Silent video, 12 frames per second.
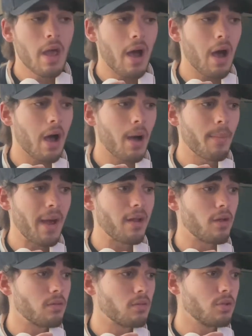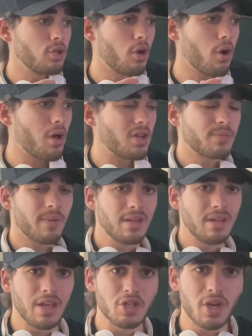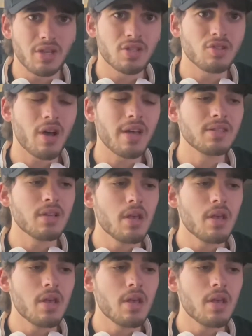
And I'll explain each exercise.